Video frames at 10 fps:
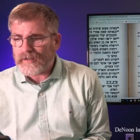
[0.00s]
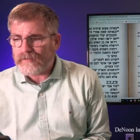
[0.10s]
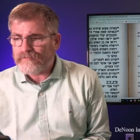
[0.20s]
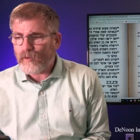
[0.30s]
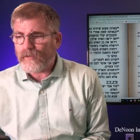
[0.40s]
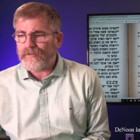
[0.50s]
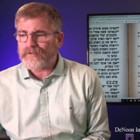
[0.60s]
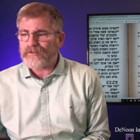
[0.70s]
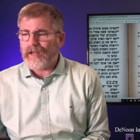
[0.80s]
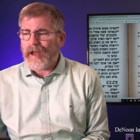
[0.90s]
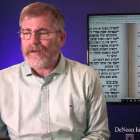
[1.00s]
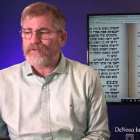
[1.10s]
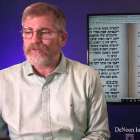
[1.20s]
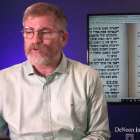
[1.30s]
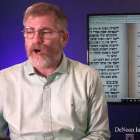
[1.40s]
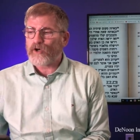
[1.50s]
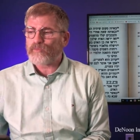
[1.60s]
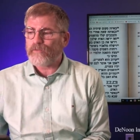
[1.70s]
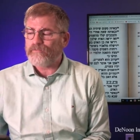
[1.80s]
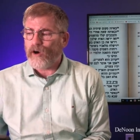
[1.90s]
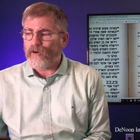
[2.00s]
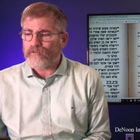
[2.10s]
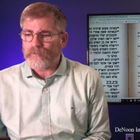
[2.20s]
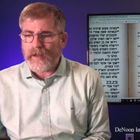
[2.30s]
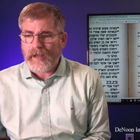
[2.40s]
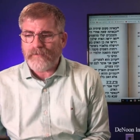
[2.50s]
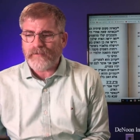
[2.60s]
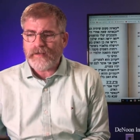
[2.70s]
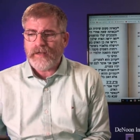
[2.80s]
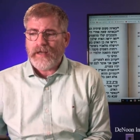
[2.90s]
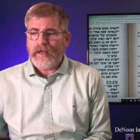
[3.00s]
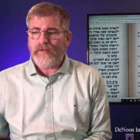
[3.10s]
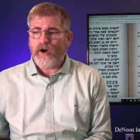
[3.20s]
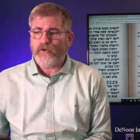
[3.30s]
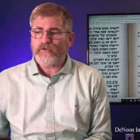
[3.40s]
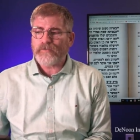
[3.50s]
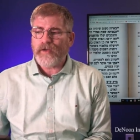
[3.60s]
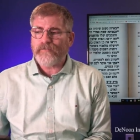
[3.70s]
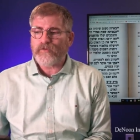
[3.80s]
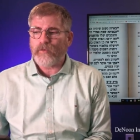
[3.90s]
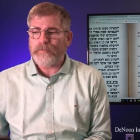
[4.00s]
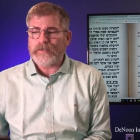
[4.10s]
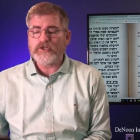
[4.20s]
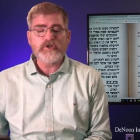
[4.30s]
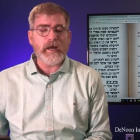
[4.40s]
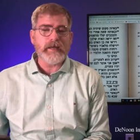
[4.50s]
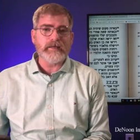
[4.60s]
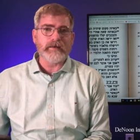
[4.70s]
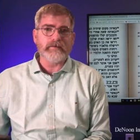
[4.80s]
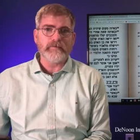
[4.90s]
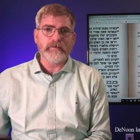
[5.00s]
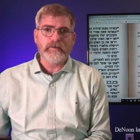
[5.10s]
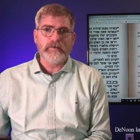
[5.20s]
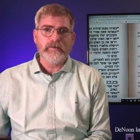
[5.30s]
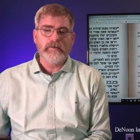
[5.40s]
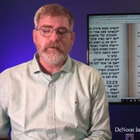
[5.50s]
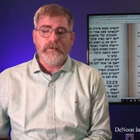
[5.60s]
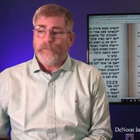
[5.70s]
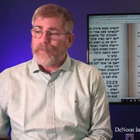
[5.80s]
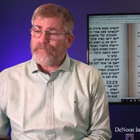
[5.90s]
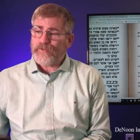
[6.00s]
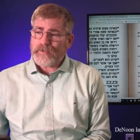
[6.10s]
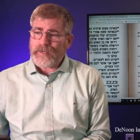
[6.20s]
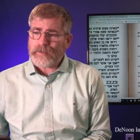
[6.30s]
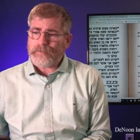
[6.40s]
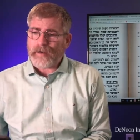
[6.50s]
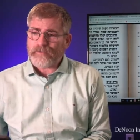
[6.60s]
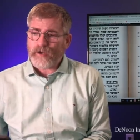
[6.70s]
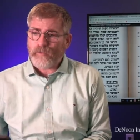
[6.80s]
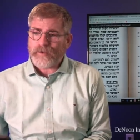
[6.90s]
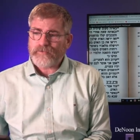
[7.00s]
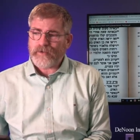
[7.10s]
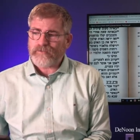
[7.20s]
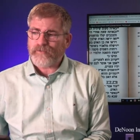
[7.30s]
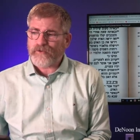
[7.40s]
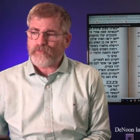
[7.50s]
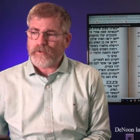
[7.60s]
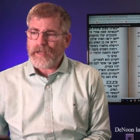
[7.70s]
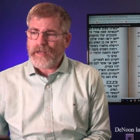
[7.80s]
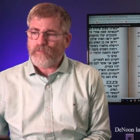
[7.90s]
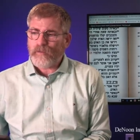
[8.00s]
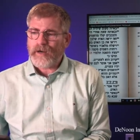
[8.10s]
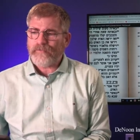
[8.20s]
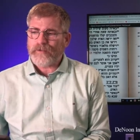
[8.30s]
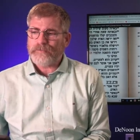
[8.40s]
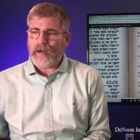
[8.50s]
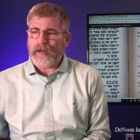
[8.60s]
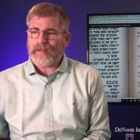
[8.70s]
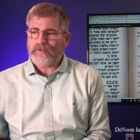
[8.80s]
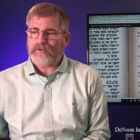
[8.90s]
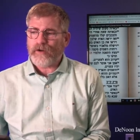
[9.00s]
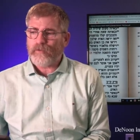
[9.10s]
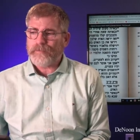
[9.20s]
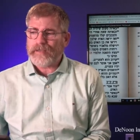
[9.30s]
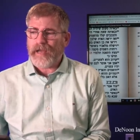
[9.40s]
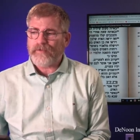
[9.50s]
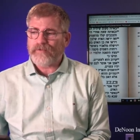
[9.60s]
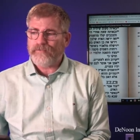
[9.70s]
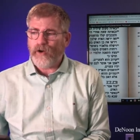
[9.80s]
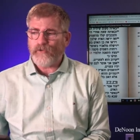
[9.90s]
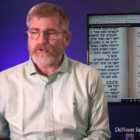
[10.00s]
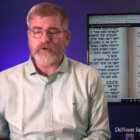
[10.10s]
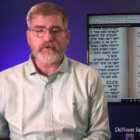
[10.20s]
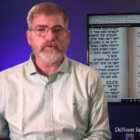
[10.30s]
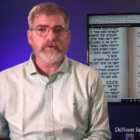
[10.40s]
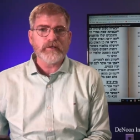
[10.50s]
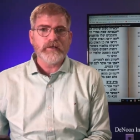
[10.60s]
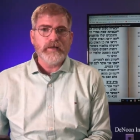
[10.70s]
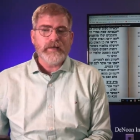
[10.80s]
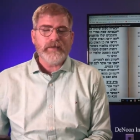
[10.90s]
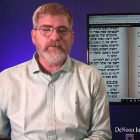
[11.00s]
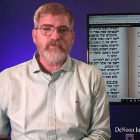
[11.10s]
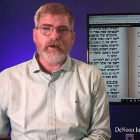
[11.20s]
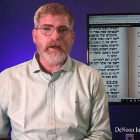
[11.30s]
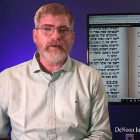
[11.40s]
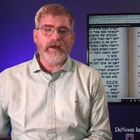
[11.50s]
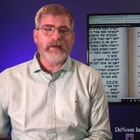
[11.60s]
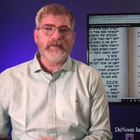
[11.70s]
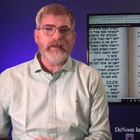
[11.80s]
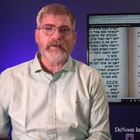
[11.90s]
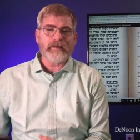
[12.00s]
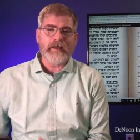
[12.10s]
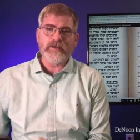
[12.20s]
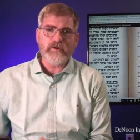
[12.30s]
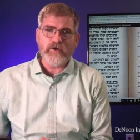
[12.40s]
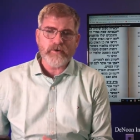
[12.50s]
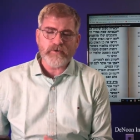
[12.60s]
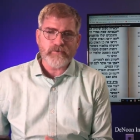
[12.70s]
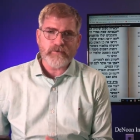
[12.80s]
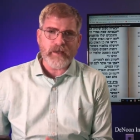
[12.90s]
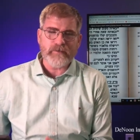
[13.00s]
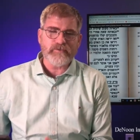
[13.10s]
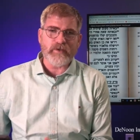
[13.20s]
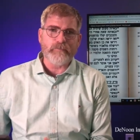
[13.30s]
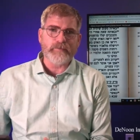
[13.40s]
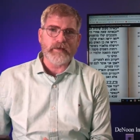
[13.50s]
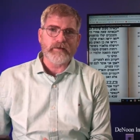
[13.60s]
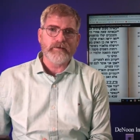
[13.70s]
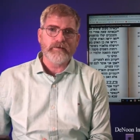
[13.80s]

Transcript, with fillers: give forth its light, the stars will fall from heaven, and the host of heaven will be shaken. Now, if you think about it, though, when it says in verse 28, wherever the body is, there will be gathered vultures, he's trying to, again, let you understand something.